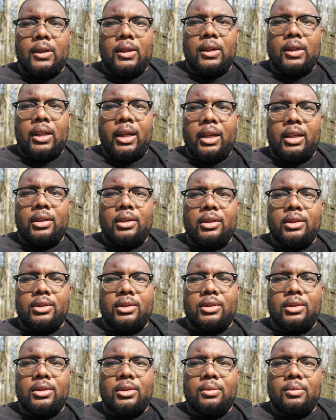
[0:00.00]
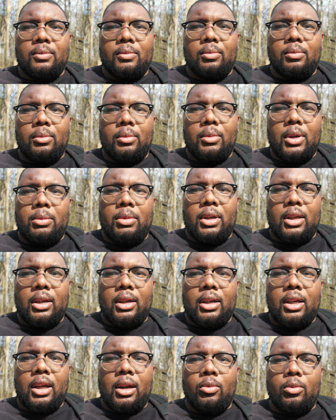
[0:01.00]
lightness, maybe
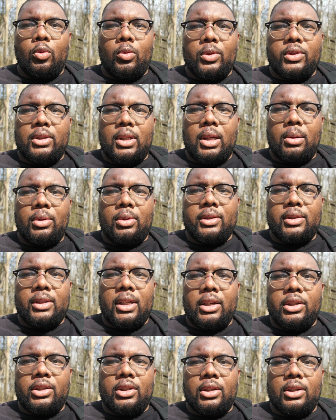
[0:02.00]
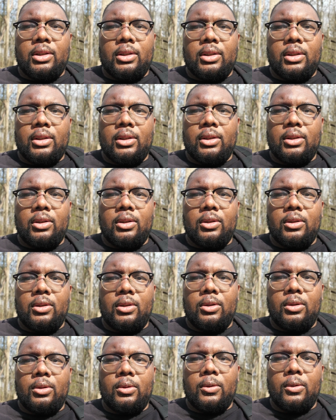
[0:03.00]
a camera with stabilization.
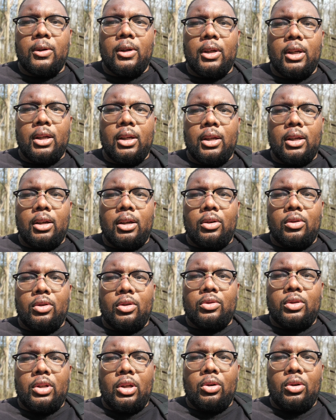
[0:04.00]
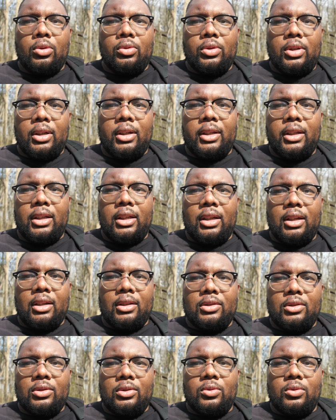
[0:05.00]
On those long telly
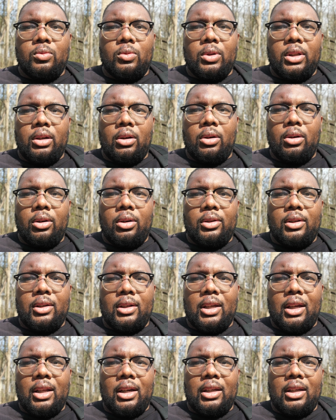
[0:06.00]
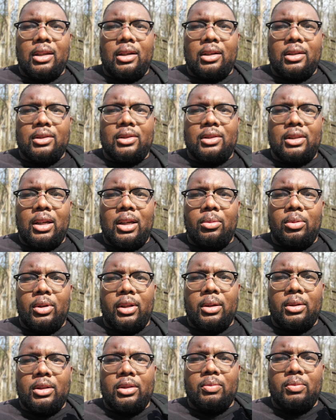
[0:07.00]
ends, it's really hard to kind of get a
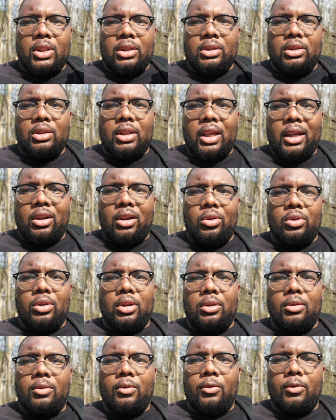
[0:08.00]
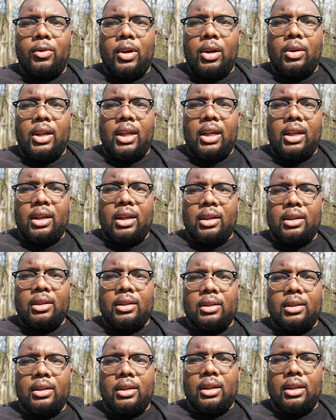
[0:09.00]
stable image like on the very end.